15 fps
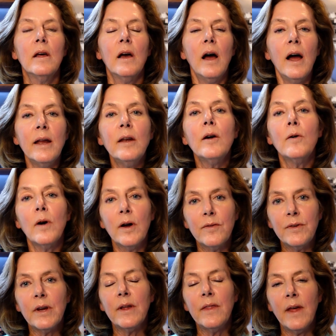I know I've
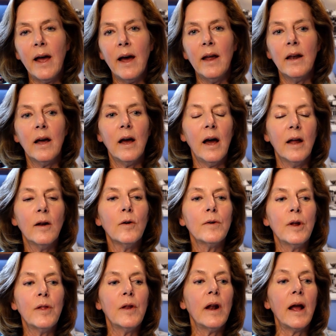done that. I don't
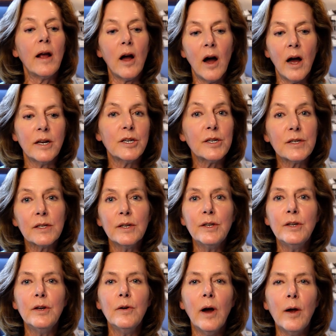know that I consciously
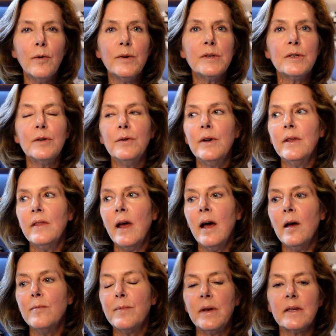knew I was doing
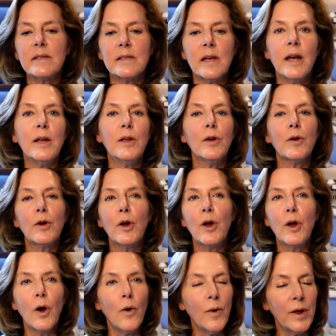that, but it's like you're
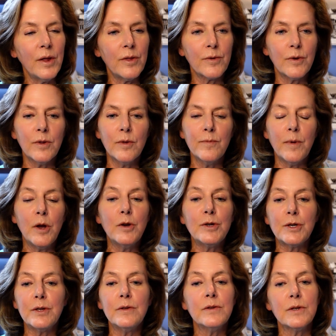going through the
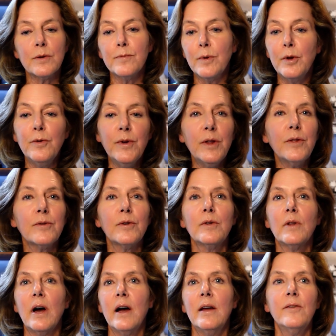motions, you're moving through
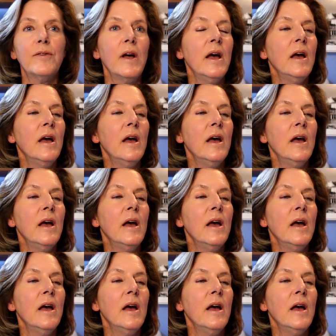life,